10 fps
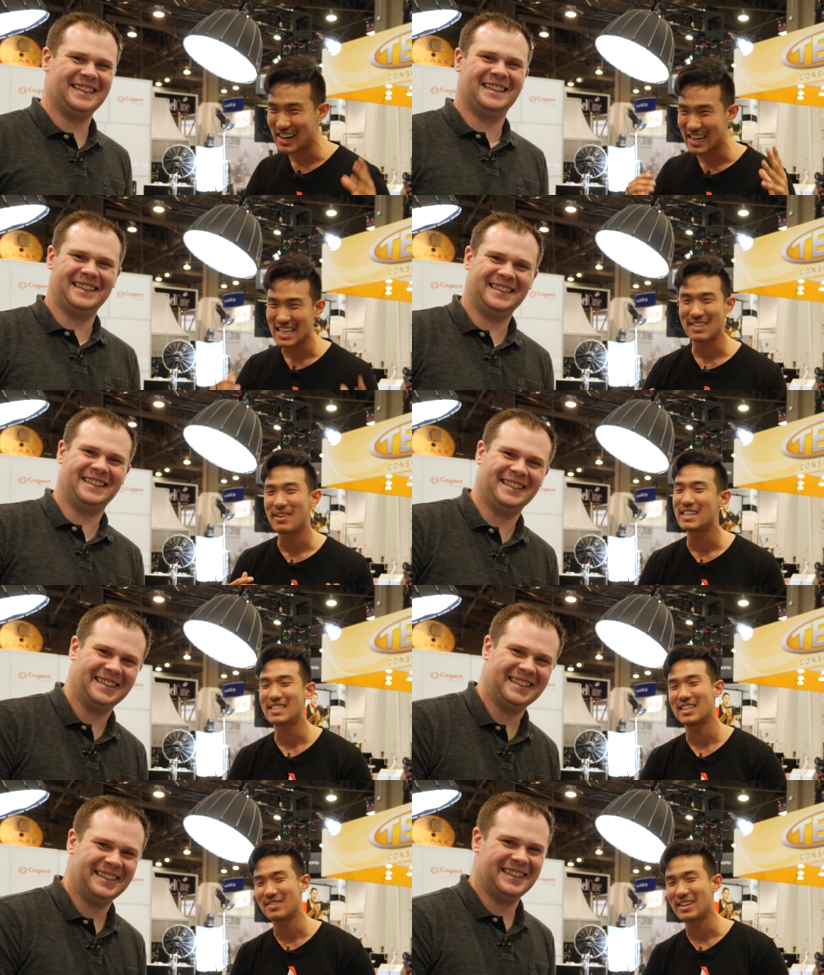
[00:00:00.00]
Speaker 1: we're gonna get them
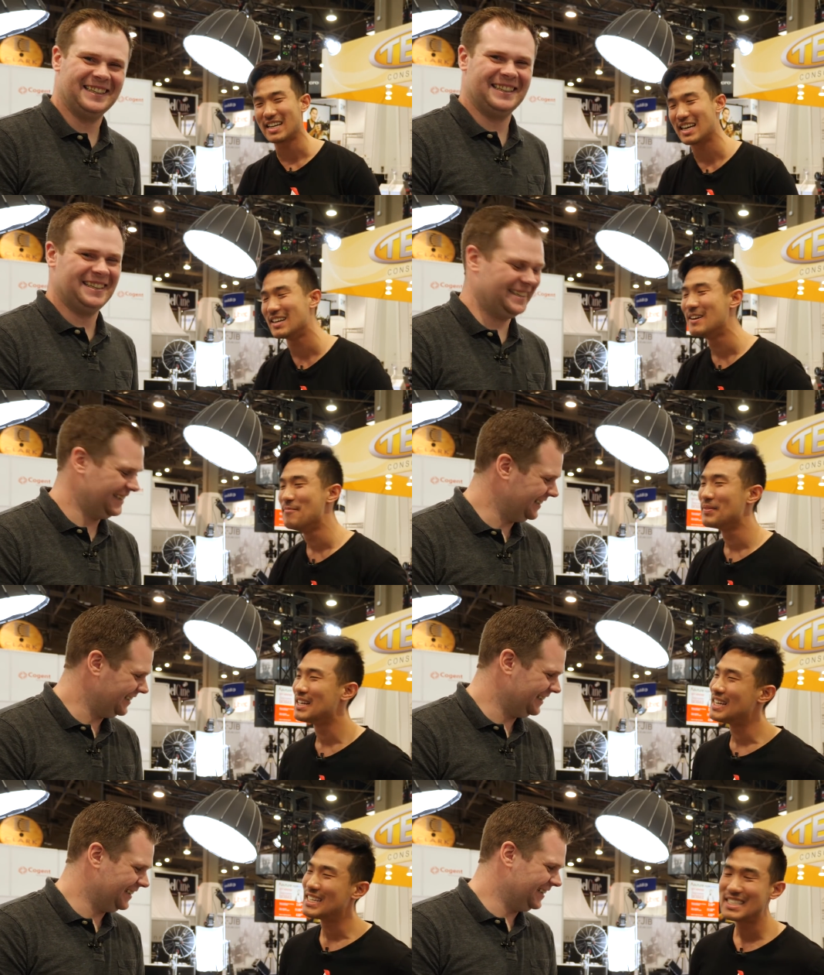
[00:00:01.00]
out as soon as we can.
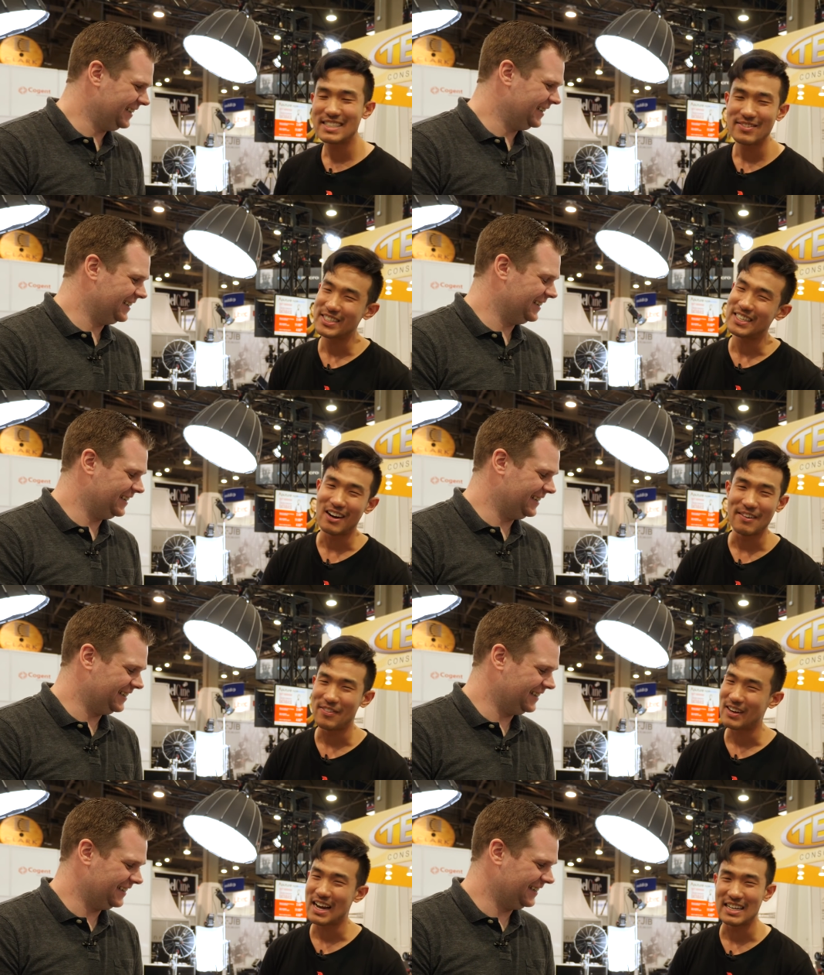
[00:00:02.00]
We're
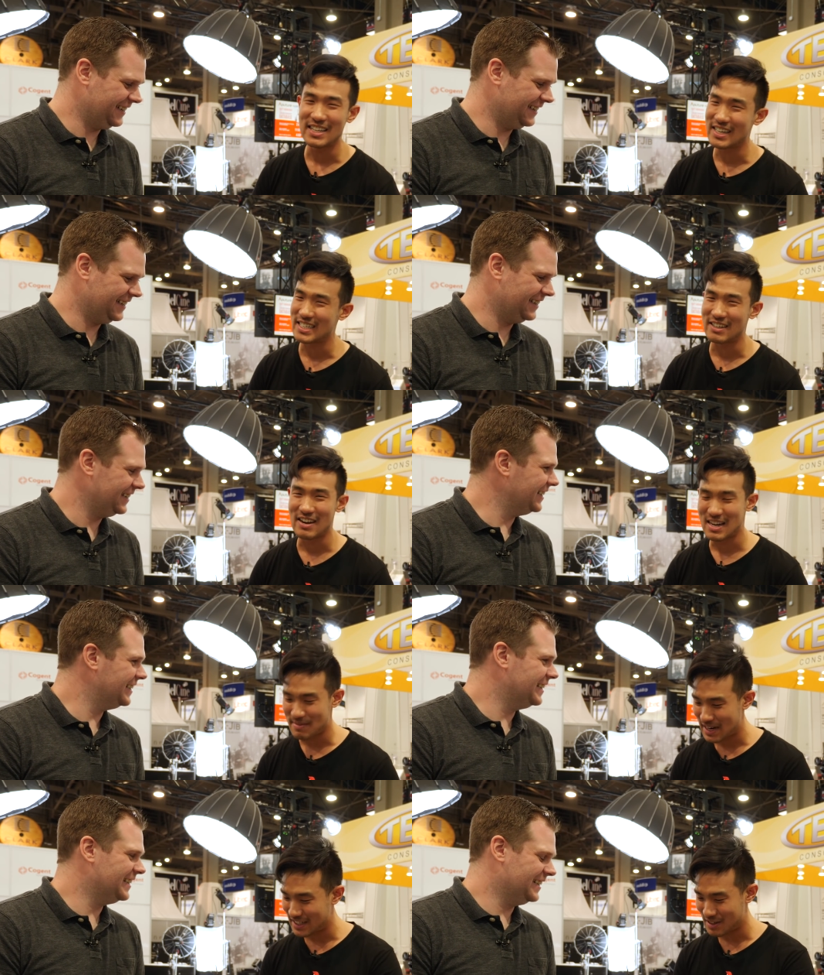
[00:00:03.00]
sorry for kind of tugging you
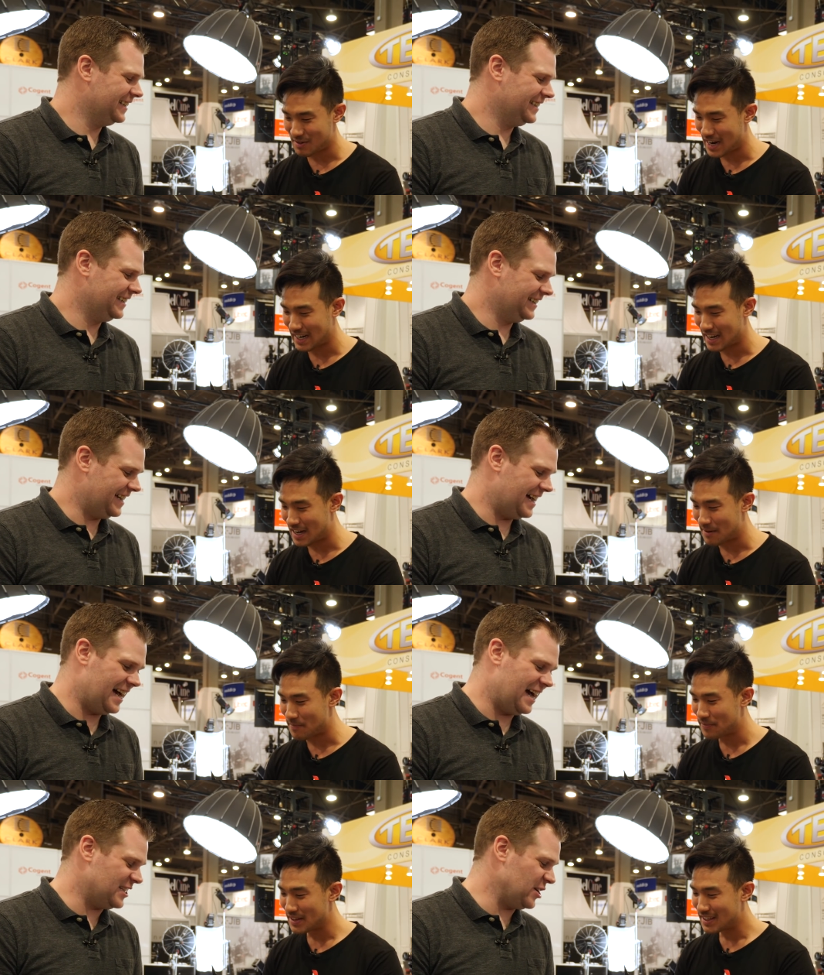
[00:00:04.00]
around and making you wait.
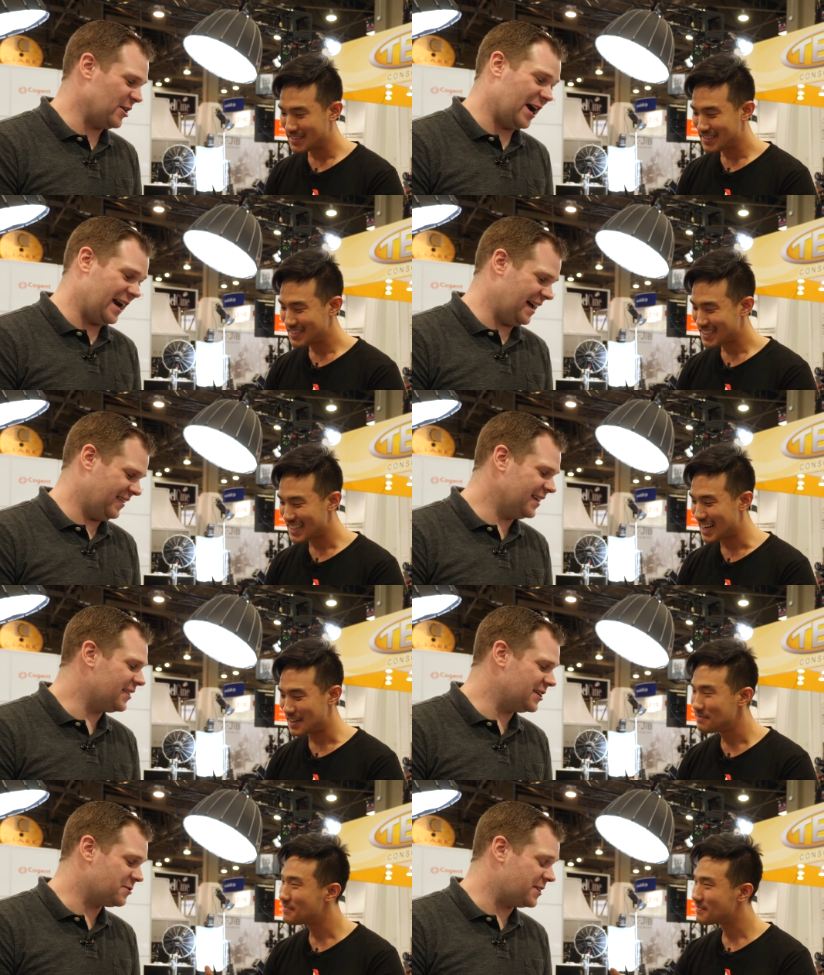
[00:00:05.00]
Um, That's all right. I think
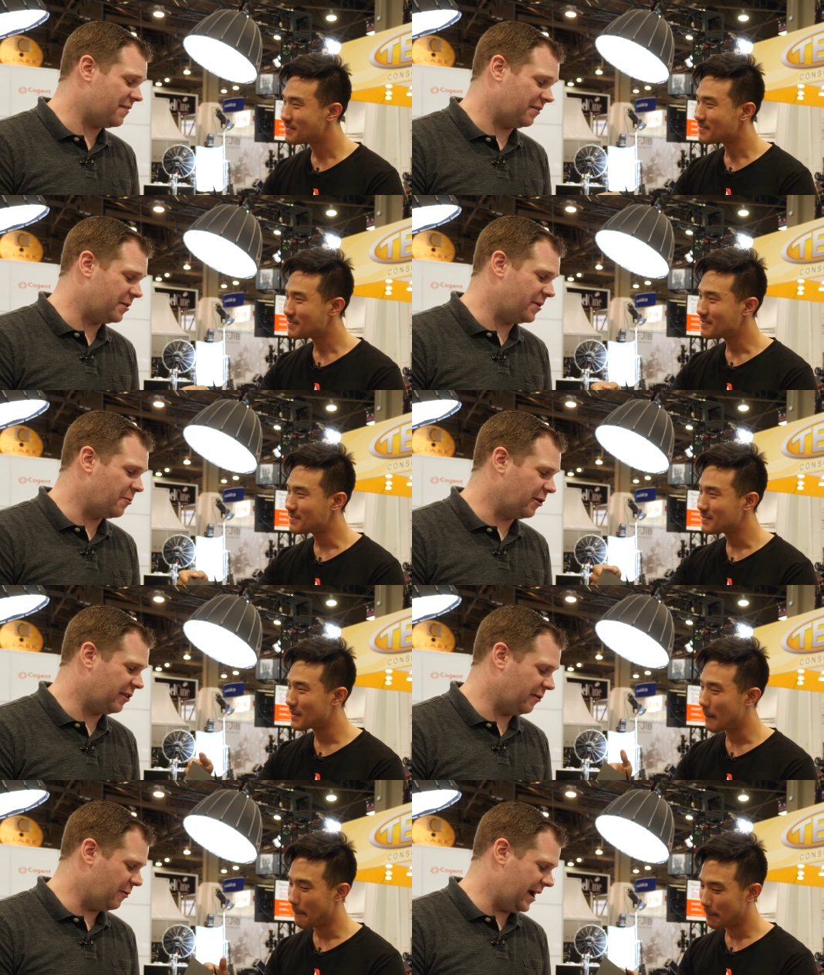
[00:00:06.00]
yeah. these
Speaker 2: would definitely be
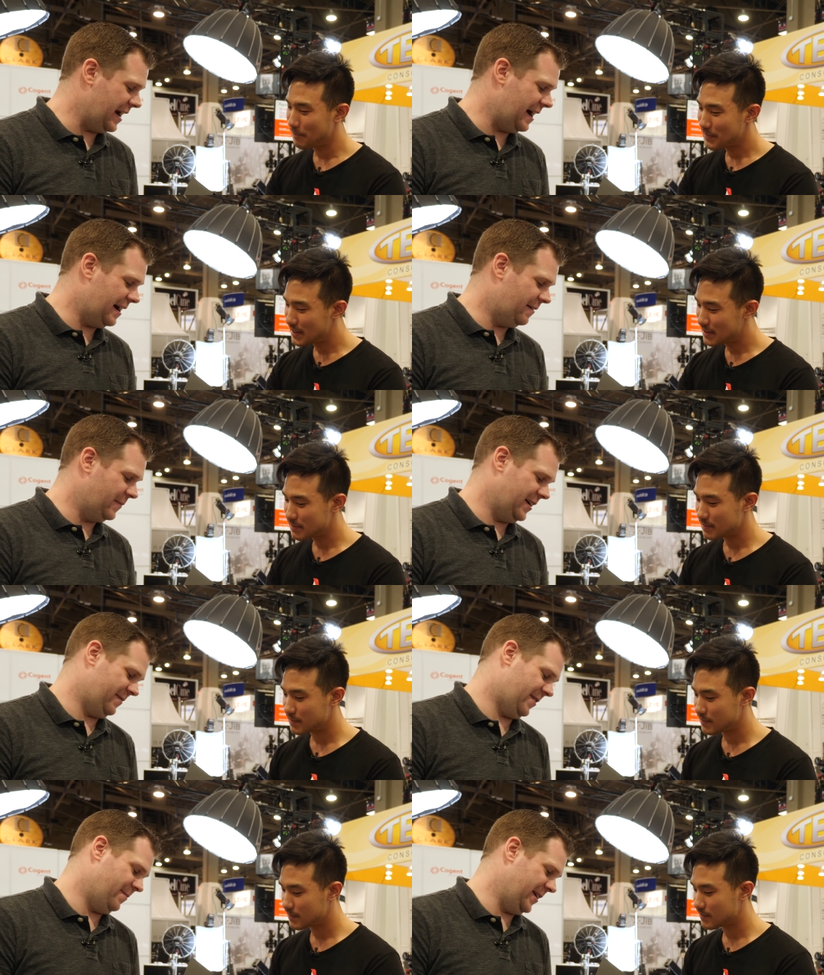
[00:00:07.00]
worth the wait. Um,
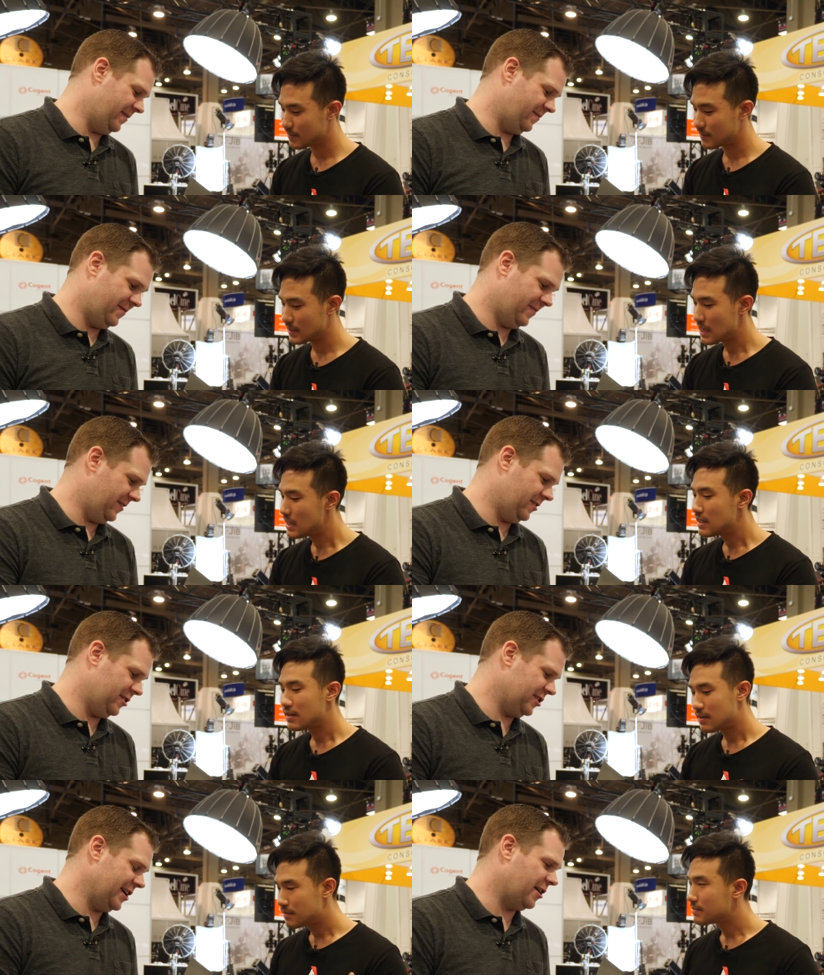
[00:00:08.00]
I, I mean,
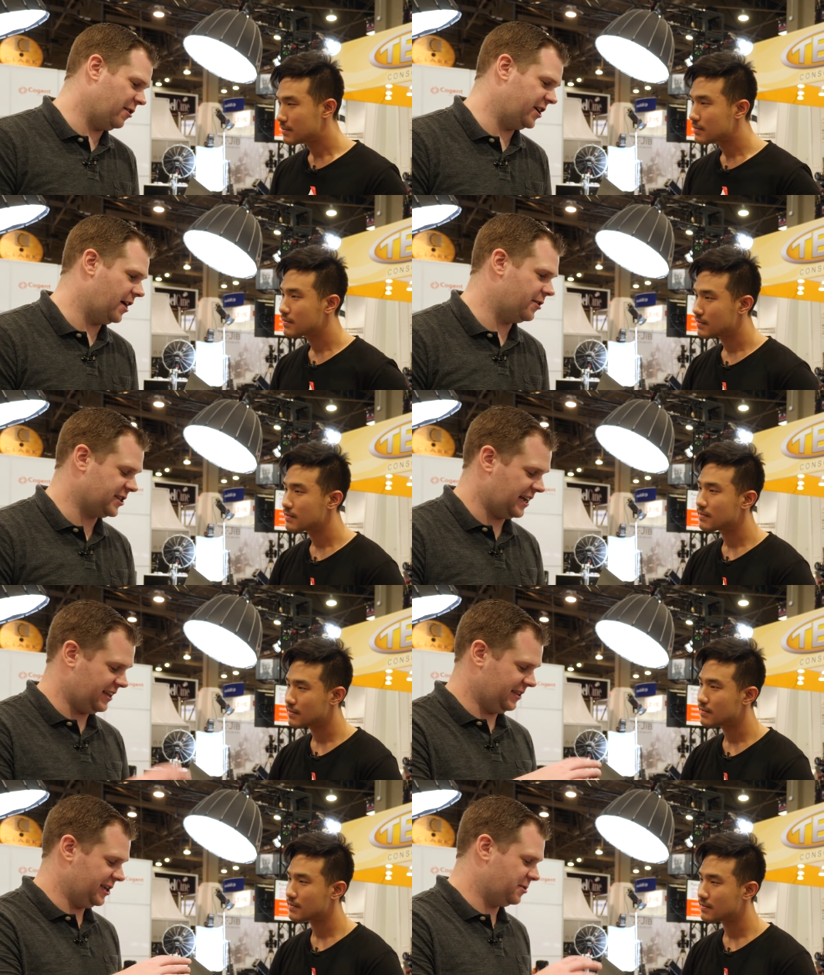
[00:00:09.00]
just like all the others,
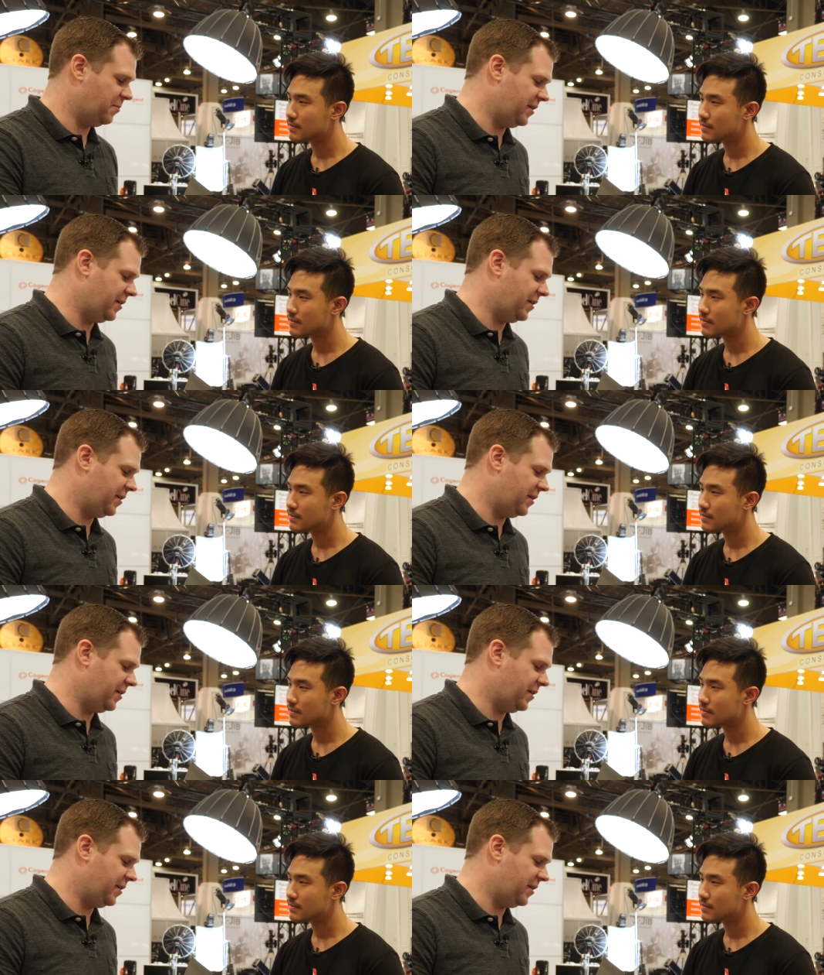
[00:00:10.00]
I think these would